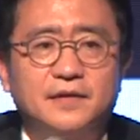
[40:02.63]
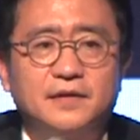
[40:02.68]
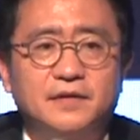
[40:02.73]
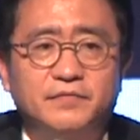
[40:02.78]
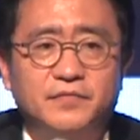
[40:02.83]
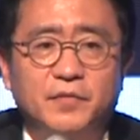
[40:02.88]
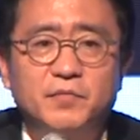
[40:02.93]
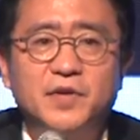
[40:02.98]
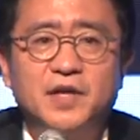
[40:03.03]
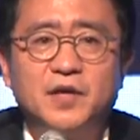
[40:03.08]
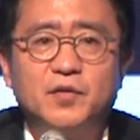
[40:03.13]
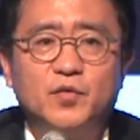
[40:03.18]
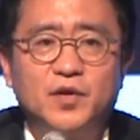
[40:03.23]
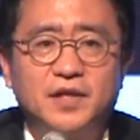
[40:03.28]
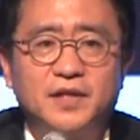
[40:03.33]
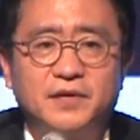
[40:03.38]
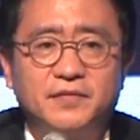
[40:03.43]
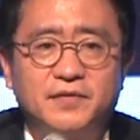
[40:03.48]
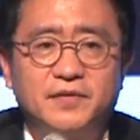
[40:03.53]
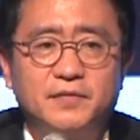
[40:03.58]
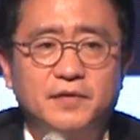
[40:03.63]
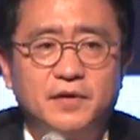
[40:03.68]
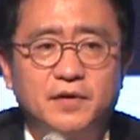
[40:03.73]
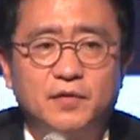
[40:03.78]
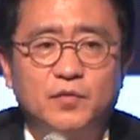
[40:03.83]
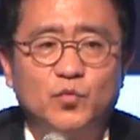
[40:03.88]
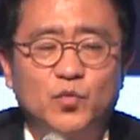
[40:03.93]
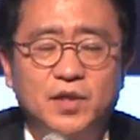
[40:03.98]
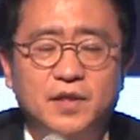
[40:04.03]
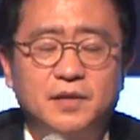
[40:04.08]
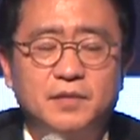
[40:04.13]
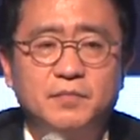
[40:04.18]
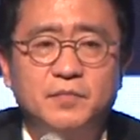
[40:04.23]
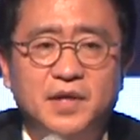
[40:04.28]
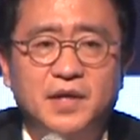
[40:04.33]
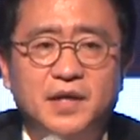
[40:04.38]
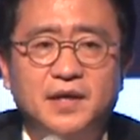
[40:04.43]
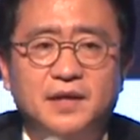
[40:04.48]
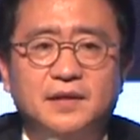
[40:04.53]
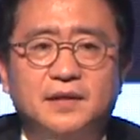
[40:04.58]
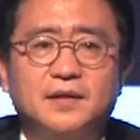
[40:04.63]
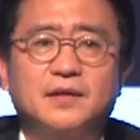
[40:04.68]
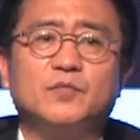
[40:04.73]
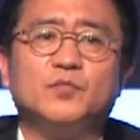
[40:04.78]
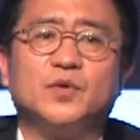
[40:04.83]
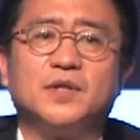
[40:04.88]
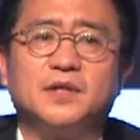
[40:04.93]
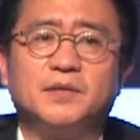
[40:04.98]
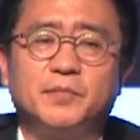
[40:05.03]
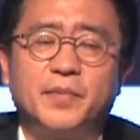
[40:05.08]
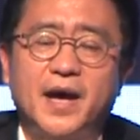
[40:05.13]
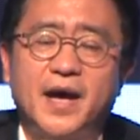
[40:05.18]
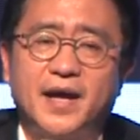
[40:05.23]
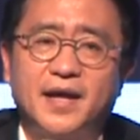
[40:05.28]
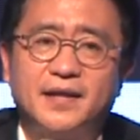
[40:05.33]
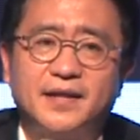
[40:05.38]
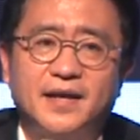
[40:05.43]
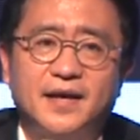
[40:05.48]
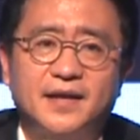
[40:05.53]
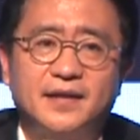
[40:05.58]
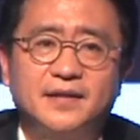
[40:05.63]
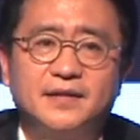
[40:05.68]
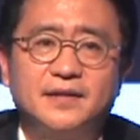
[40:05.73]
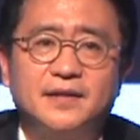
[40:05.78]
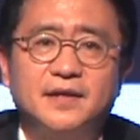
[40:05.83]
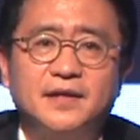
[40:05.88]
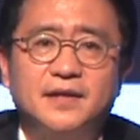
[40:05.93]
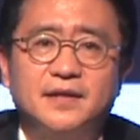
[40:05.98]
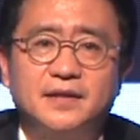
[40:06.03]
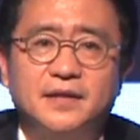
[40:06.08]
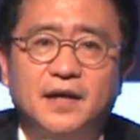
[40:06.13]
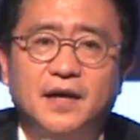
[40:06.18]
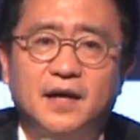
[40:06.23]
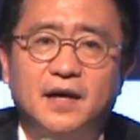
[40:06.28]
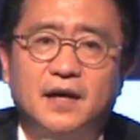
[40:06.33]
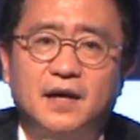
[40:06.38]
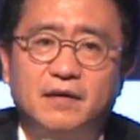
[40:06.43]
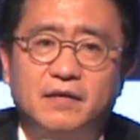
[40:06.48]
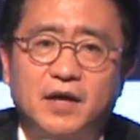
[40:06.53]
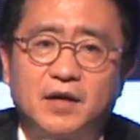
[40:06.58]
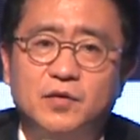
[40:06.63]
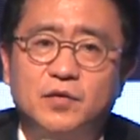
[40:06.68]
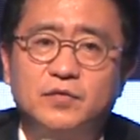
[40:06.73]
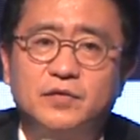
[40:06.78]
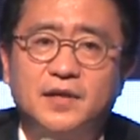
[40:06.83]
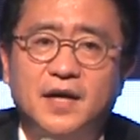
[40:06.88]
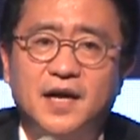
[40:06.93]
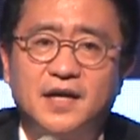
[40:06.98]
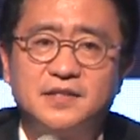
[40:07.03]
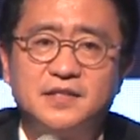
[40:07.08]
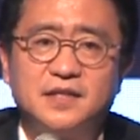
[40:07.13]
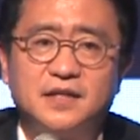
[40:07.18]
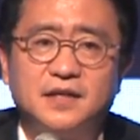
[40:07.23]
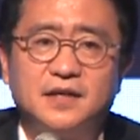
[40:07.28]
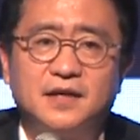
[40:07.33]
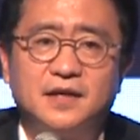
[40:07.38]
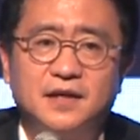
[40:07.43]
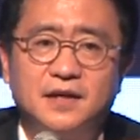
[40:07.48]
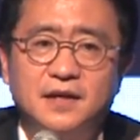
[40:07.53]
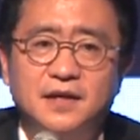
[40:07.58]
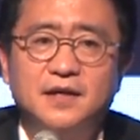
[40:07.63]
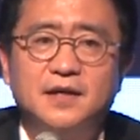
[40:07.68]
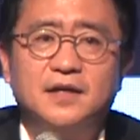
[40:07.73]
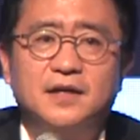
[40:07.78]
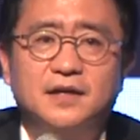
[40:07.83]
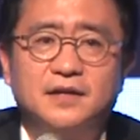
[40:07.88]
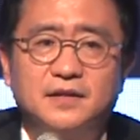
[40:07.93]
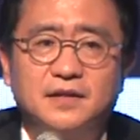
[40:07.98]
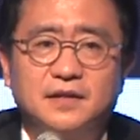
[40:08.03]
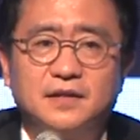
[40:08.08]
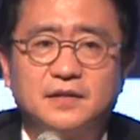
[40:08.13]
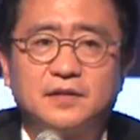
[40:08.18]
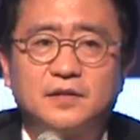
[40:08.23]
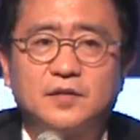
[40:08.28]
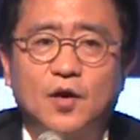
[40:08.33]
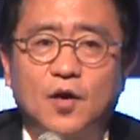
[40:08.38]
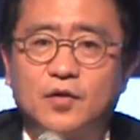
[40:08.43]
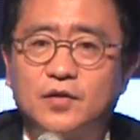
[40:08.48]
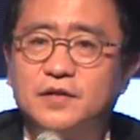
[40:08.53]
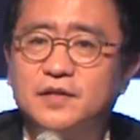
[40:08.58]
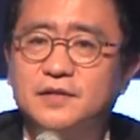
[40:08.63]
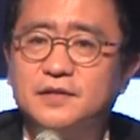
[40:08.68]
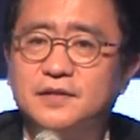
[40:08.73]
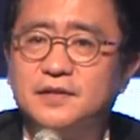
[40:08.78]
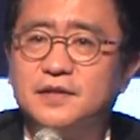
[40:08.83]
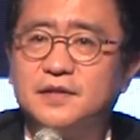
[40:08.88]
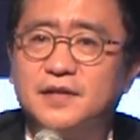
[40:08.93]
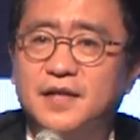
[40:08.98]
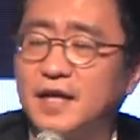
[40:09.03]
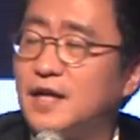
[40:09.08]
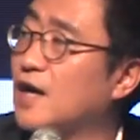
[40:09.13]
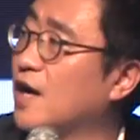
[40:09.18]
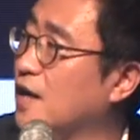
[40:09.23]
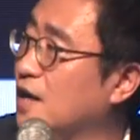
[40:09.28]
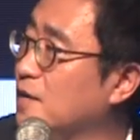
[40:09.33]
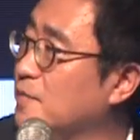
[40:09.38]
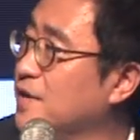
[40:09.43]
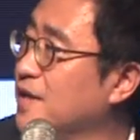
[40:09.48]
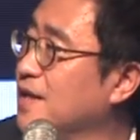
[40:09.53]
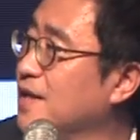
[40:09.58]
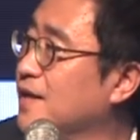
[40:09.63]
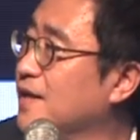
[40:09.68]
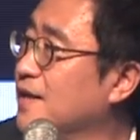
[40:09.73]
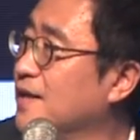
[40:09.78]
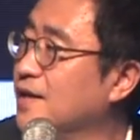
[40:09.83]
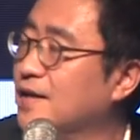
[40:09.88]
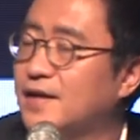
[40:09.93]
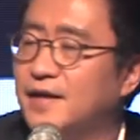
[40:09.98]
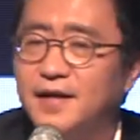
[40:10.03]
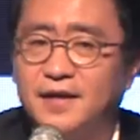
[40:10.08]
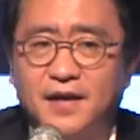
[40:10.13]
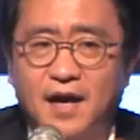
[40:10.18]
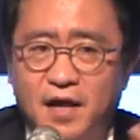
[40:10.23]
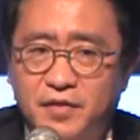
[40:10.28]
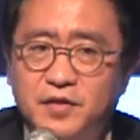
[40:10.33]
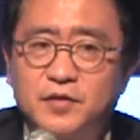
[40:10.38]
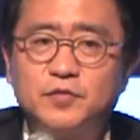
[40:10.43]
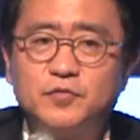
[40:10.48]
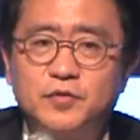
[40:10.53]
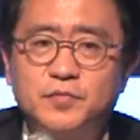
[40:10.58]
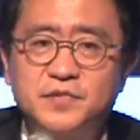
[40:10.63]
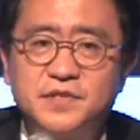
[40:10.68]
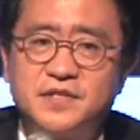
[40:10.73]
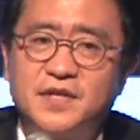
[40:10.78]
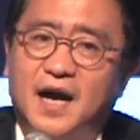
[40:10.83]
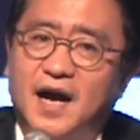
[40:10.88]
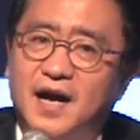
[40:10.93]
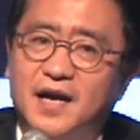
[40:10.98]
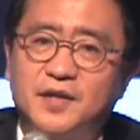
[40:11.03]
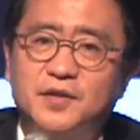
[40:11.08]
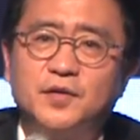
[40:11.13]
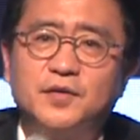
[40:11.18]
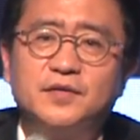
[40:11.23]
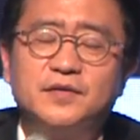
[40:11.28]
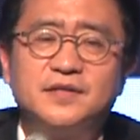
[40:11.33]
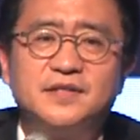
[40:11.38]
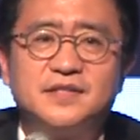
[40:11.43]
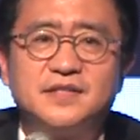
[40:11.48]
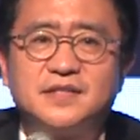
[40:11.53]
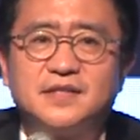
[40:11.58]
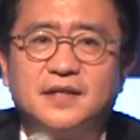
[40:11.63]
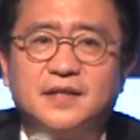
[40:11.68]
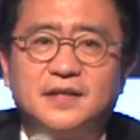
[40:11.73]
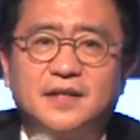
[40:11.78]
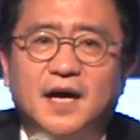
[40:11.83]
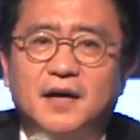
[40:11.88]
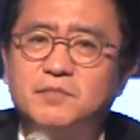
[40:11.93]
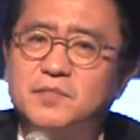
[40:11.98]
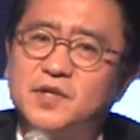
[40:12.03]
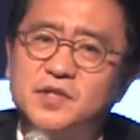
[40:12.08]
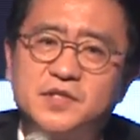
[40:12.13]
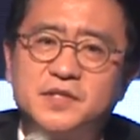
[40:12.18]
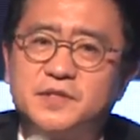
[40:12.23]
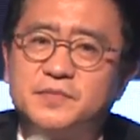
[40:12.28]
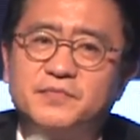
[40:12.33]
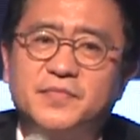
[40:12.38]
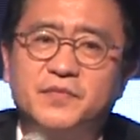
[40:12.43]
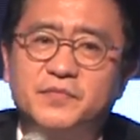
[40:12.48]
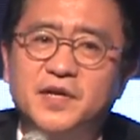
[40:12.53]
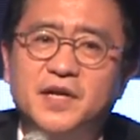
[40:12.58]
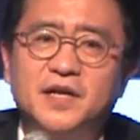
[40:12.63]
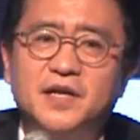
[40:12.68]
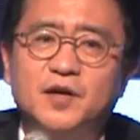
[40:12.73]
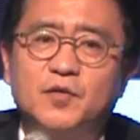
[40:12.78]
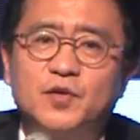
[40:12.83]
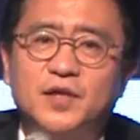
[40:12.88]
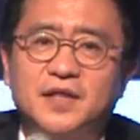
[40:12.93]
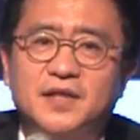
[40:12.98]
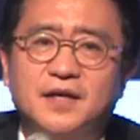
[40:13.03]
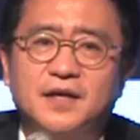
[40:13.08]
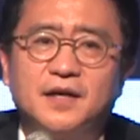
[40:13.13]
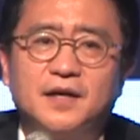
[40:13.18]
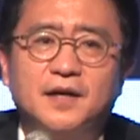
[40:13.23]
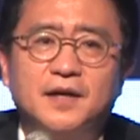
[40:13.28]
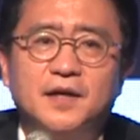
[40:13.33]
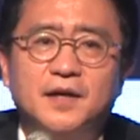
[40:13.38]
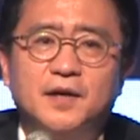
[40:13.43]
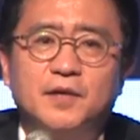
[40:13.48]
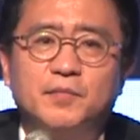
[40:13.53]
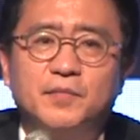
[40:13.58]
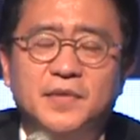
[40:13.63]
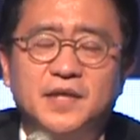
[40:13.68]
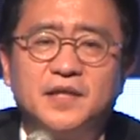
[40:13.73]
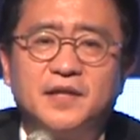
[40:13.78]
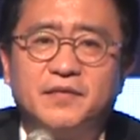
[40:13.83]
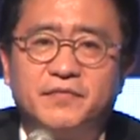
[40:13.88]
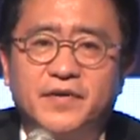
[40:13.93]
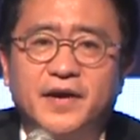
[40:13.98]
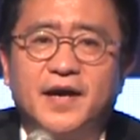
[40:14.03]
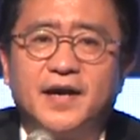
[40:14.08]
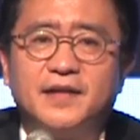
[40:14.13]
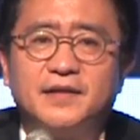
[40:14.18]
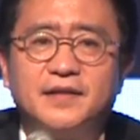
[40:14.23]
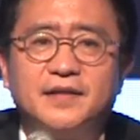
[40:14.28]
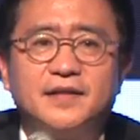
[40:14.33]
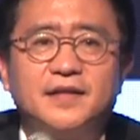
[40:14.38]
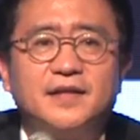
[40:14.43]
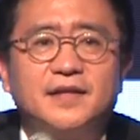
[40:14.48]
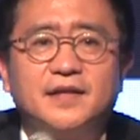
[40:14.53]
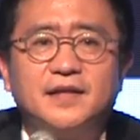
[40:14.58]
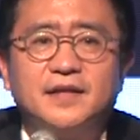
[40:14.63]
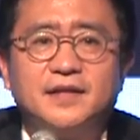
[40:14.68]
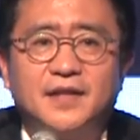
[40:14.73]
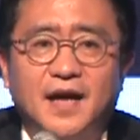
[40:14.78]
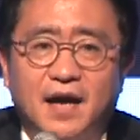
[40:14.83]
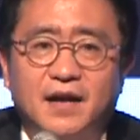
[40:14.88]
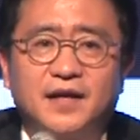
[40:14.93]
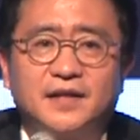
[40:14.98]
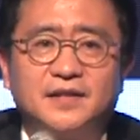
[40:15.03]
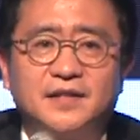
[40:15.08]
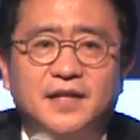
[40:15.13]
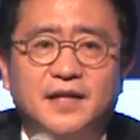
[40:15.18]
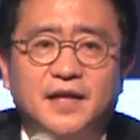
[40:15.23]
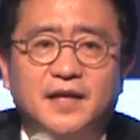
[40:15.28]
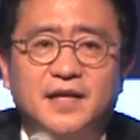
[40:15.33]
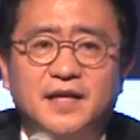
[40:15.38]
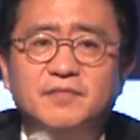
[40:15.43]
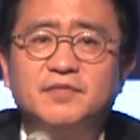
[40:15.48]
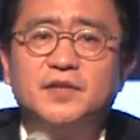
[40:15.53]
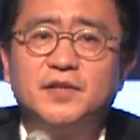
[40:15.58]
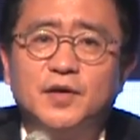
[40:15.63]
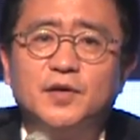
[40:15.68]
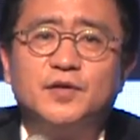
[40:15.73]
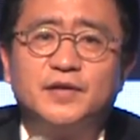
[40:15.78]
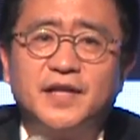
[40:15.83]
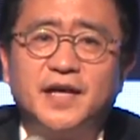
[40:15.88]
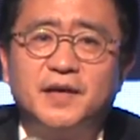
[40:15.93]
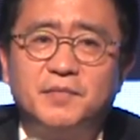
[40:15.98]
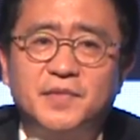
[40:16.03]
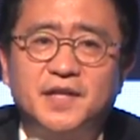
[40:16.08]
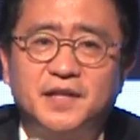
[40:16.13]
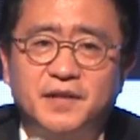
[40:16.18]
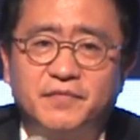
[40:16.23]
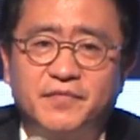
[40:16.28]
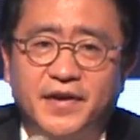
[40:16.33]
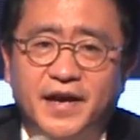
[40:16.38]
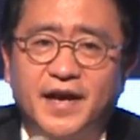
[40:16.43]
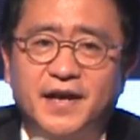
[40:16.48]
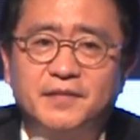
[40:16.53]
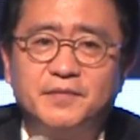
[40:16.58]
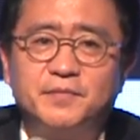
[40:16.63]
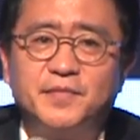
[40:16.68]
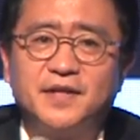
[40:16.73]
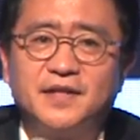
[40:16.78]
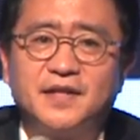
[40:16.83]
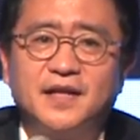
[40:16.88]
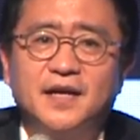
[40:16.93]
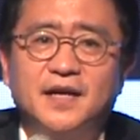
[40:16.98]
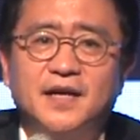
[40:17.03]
familiar with the meeting with the fan, and they are recognized the token economy. And other group is idol, is not much familiar with the fan directly, even though they meet the fan, but